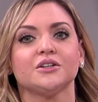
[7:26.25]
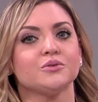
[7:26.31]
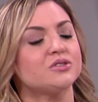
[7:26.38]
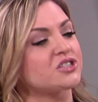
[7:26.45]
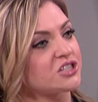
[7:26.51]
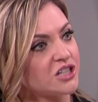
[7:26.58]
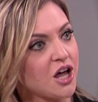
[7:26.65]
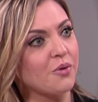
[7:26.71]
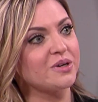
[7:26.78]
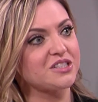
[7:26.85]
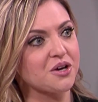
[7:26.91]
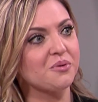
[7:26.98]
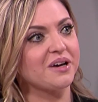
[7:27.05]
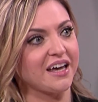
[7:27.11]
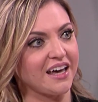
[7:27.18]
Slow is
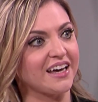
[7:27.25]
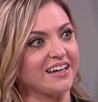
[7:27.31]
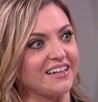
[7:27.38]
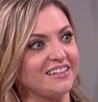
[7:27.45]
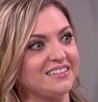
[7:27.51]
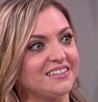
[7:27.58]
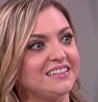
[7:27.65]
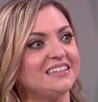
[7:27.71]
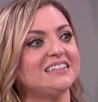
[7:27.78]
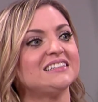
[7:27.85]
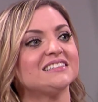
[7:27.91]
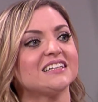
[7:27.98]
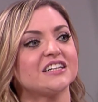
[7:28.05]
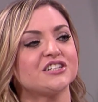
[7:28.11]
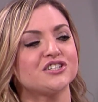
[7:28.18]
okay.
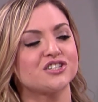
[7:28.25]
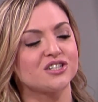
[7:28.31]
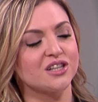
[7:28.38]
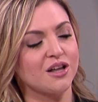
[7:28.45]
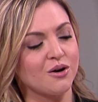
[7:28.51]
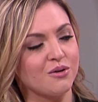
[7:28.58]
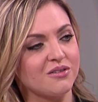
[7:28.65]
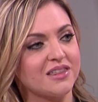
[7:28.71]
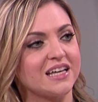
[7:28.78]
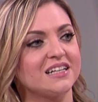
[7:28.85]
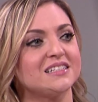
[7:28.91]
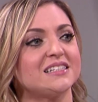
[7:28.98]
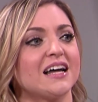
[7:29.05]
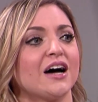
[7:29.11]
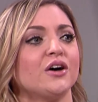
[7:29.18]
Like slow
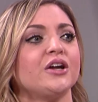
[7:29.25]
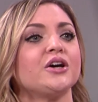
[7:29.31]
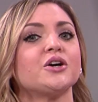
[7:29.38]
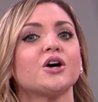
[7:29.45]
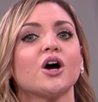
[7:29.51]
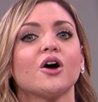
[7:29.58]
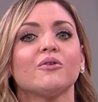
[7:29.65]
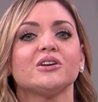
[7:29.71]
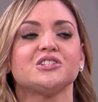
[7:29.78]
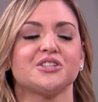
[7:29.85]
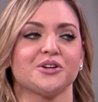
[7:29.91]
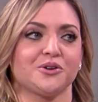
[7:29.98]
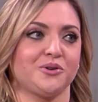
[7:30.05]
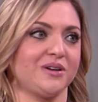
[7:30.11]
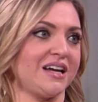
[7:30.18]
things down, encourage their
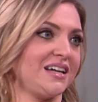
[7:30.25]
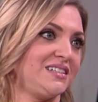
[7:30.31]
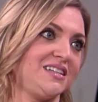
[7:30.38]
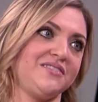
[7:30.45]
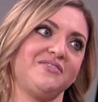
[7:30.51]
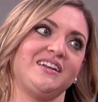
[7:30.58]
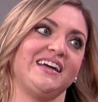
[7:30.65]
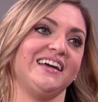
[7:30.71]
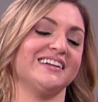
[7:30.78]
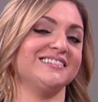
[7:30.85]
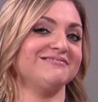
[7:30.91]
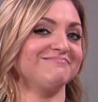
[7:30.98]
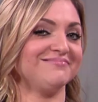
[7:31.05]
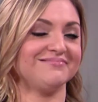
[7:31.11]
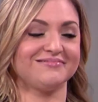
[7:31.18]
creativity,
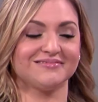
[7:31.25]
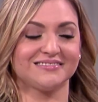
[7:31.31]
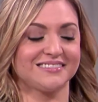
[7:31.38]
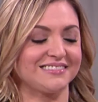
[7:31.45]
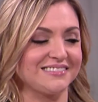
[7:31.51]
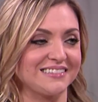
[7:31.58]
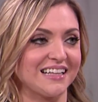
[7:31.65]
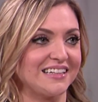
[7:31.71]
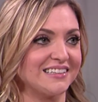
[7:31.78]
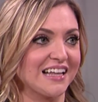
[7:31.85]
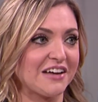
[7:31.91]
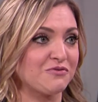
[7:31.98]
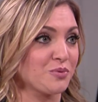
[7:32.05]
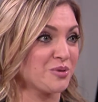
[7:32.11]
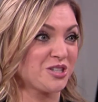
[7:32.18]
and then
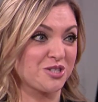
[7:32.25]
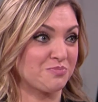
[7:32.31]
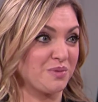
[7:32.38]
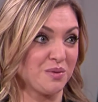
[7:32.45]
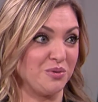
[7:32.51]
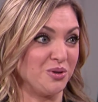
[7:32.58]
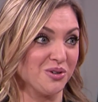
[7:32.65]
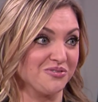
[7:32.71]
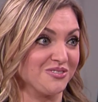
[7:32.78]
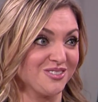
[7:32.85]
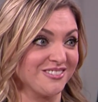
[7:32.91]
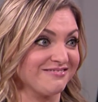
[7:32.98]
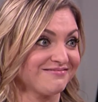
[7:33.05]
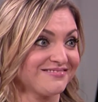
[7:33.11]
life will just be beautiful.